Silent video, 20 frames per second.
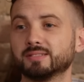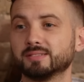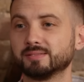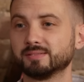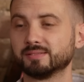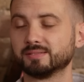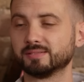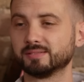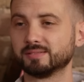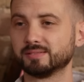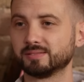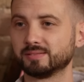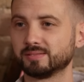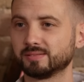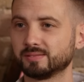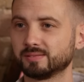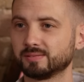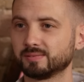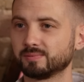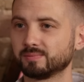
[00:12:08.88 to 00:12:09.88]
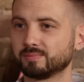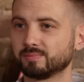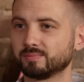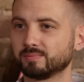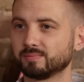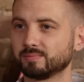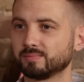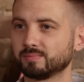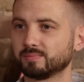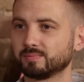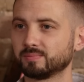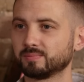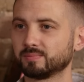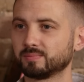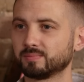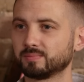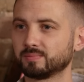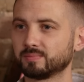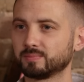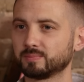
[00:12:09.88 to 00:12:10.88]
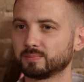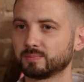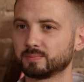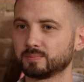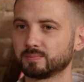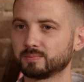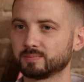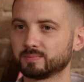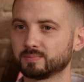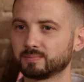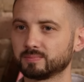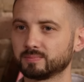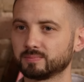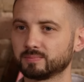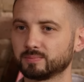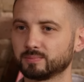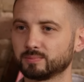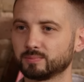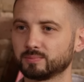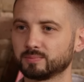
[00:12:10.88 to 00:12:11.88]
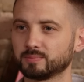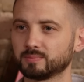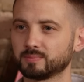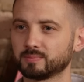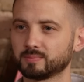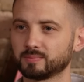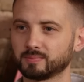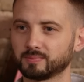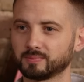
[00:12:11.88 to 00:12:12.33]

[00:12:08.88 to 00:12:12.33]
The person shown says nothing.